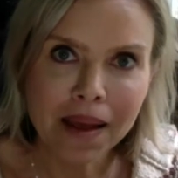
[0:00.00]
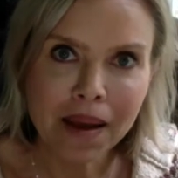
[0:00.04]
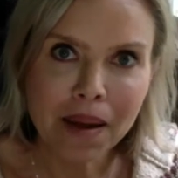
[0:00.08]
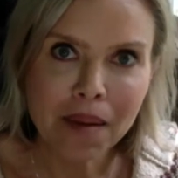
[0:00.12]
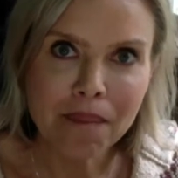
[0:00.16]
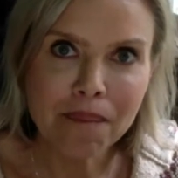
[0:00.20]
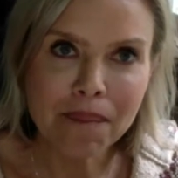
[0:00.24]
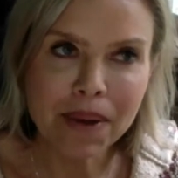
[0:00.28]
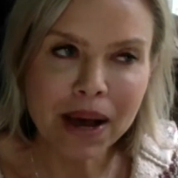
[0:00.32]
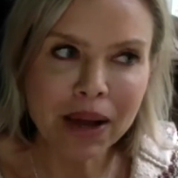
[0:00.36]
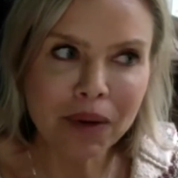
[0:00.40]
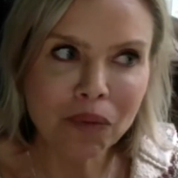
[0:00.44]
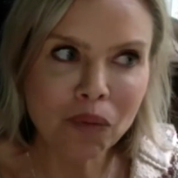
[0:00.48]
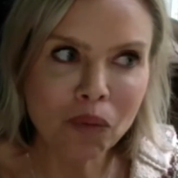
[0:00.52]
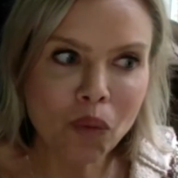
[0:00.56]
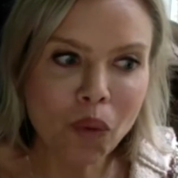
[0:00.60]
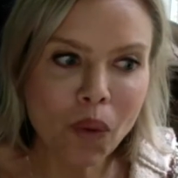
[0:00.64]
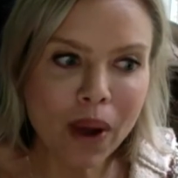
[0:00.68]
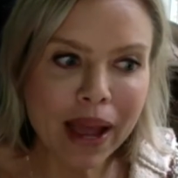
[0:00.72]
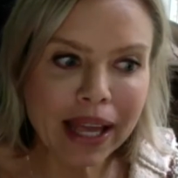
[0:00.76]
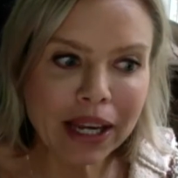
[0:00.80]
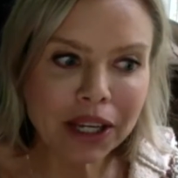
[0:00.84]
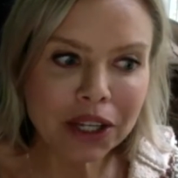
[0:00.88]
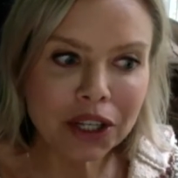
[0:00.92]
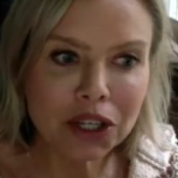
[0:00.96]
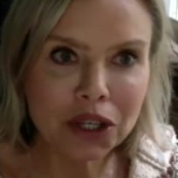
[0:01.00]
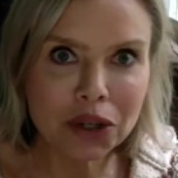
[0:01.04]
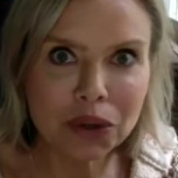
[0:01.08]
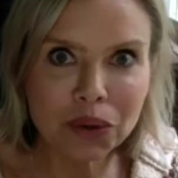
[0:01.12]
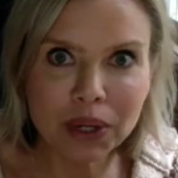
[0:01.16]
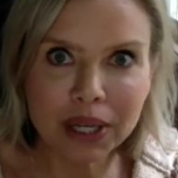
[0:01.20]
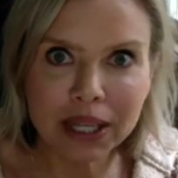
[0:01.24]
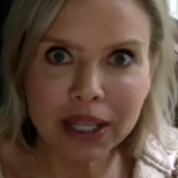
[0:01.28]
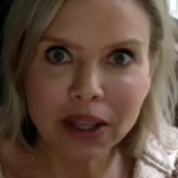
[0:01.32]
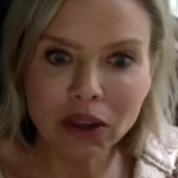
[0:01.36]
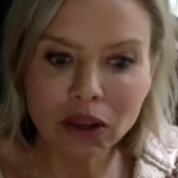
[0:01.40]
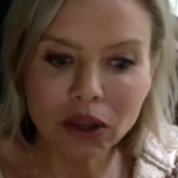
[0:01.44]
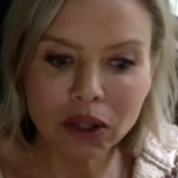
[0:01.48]
But when you
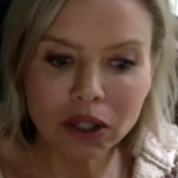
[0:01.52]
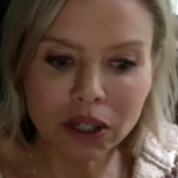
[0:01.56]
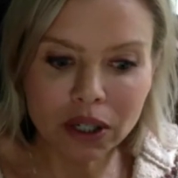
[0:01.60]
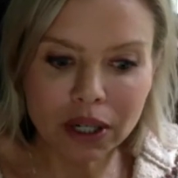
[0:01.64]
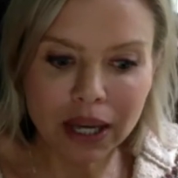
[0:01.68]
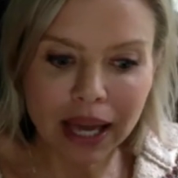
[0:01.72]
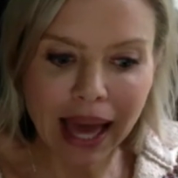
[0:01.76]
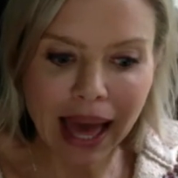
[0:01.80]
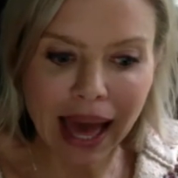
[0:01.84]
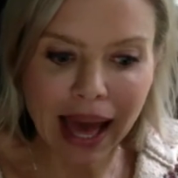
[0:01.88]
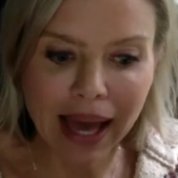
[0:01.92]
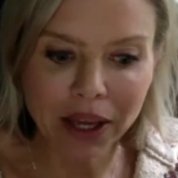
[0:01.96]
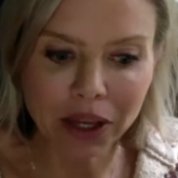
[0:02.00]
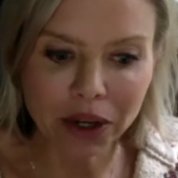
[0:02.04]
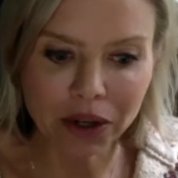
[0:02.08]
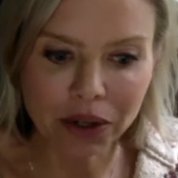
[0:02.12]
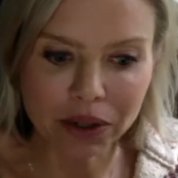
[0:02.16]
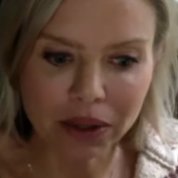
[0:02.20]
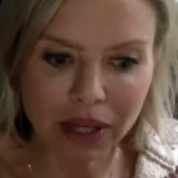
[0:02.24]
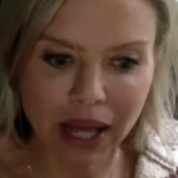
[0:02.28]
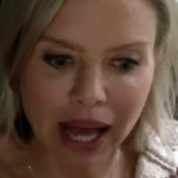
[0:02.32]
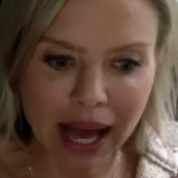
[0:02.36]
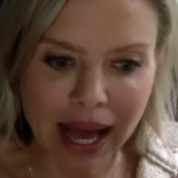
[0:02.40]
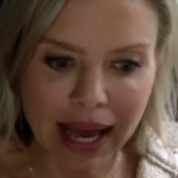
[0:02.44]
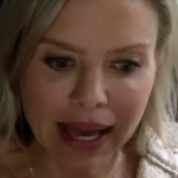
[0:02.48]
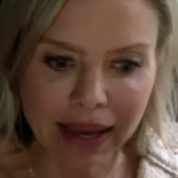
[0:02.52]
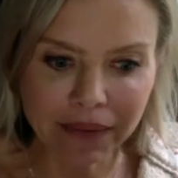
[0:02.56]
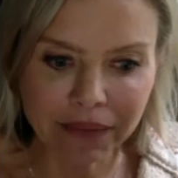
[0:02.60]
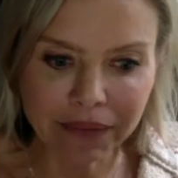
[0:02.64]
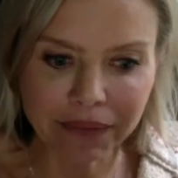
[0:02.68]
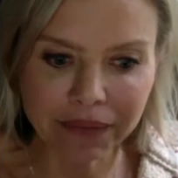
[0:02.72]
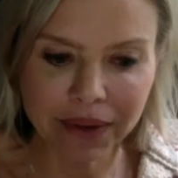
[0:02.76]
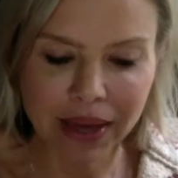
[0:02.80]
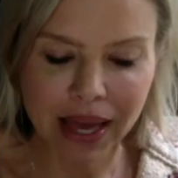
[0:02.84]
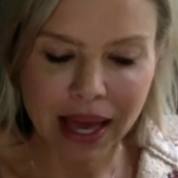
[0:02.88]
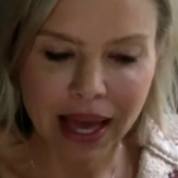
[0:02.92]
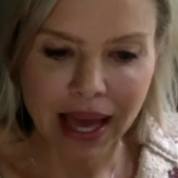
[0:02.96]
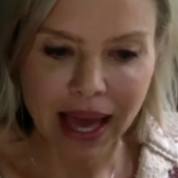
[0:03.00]
can look at your life
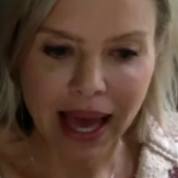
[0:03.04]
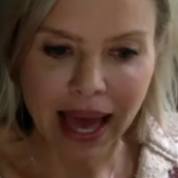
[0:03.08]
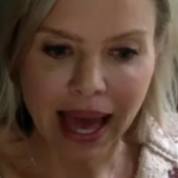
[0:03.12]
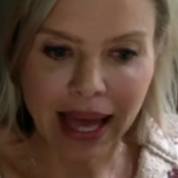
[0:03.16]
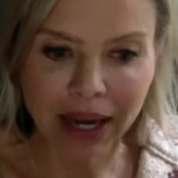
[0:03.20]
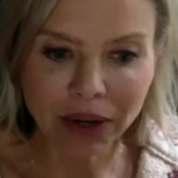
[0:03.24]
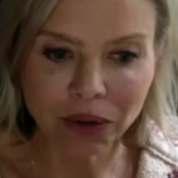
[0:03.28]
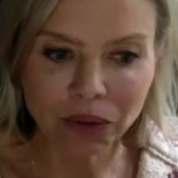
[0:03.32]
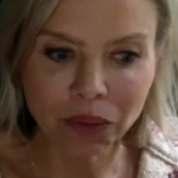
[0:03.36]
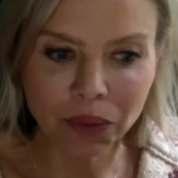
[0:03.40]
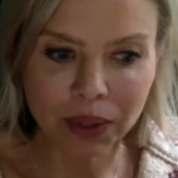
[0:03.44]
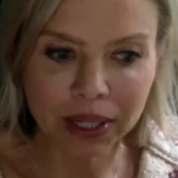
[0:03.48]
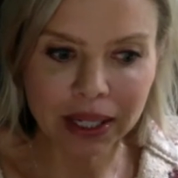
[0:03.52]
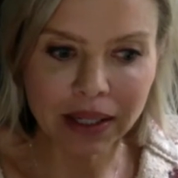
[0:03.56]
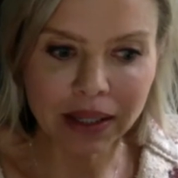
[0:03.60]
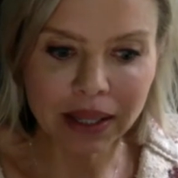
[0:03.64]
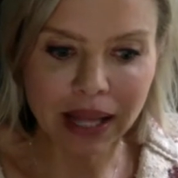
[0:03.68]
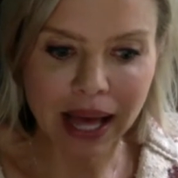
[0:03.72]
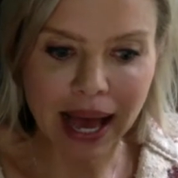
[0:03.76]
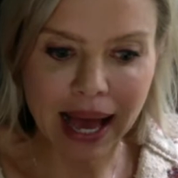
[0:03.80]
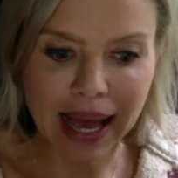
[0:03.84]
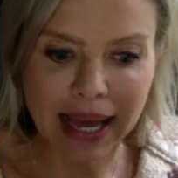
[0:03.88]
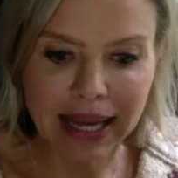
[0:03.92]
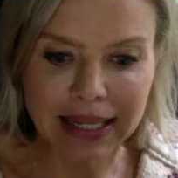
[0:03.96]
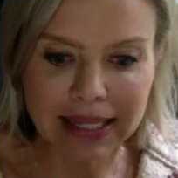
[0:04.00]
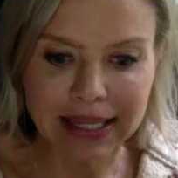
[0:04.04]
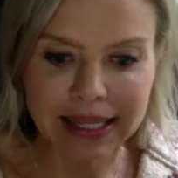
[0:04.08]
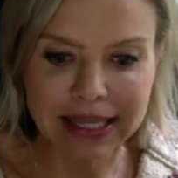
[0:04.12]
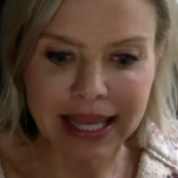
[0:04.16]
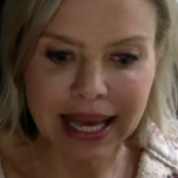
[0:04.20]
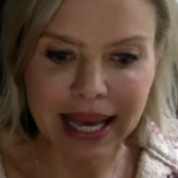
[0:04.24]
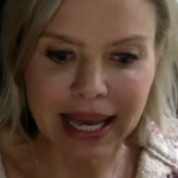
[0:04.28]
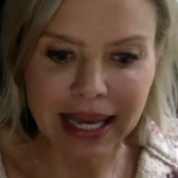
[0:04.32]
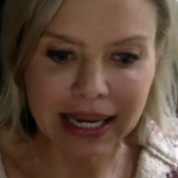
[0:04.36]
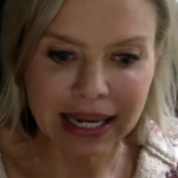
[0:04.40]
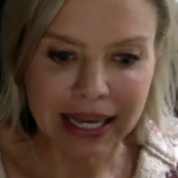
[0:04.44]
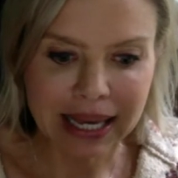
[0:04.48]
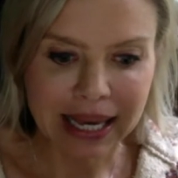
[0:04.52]
and realize
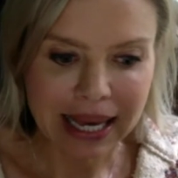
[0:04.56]
that